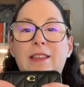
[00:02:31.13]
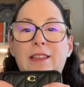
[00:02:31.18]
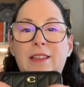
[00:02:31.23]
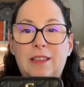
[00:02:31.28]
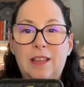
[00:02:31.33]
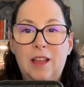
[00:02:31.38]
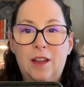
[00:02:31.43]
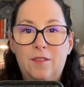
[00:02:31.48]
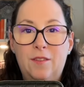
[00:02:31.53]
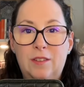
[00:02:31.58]

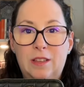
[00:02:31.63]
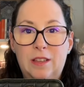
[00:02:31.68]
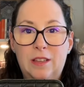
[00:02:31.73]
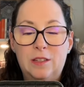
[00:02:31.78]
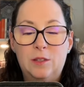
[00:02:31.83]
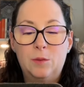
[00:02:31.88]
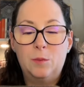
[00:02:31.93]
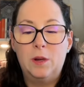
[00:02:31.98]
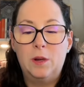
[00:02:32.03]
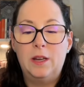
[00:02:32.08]
loved
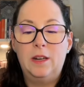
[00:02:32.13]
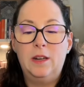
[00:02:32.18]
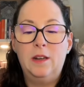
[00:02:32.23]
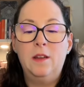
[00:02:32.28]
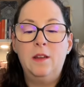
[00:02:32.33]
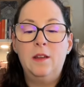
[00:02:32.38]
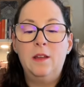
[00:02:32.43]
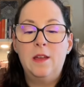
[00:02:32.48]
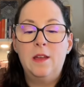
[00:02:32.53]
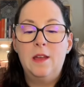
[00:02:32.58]
this
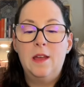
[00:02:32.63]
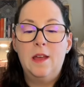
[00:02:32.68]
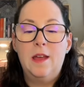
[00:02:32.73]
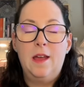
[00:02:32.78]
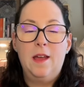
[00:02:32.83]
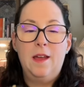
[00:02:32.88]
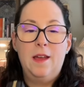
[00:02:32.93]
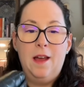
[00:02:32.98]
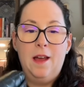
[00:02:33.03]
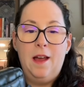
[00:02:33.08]
one.
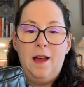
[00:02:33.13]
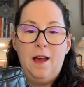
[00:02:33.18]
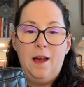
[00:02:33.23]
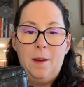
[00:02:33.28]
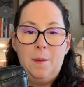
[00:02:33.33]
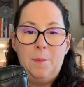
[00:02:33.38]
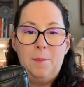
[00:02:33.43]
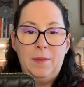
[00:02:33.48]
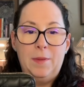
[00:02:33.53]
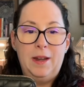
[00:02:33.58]

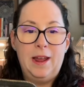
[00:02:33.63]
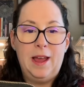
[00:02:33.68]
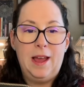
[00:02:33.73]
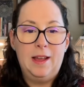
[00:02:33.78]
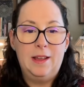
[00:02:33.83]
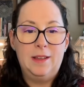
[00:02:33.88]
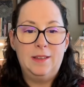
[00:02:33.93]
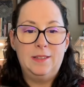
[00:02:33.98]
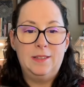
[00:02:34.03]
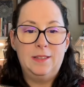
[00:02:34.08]
Um, it
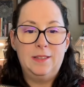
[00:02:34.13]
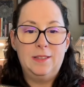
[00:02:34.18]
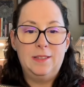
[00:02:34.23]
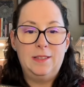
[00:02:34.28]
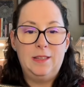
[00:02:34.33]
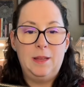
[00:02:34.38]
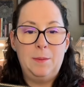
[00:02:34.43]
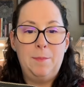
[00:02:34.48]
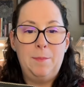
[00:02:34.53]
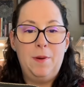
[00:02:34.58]
has a
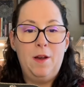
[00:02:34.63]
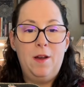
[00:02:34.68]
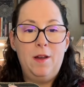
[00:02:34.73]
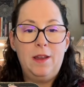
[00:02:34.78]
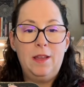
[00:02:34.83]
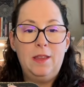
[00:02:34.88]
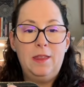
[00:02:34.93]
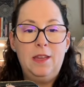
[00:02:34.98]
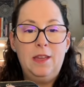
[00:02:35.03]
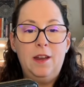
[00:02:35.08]
slip
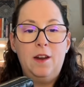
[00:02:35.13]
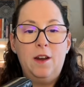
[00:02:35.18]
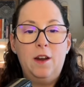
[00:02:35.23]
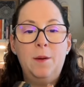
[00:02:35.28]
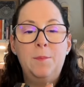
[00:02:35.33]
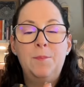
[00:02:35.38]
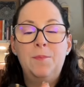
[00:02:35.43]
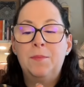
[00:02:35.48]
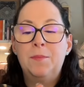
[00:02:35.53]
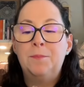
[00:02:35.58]
pocket
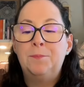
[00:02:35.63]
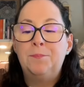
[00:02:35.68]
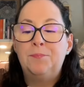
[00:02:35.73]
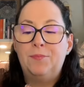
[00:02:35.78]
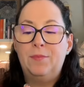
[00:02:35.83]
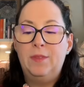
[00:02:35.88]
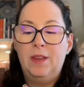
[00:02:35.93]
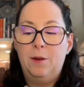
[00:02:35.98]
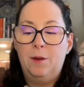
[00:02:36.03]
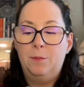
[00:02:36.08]
there.
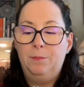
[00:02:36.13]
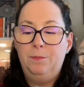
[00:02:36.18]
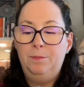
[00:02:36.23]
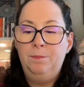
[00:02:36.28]
Now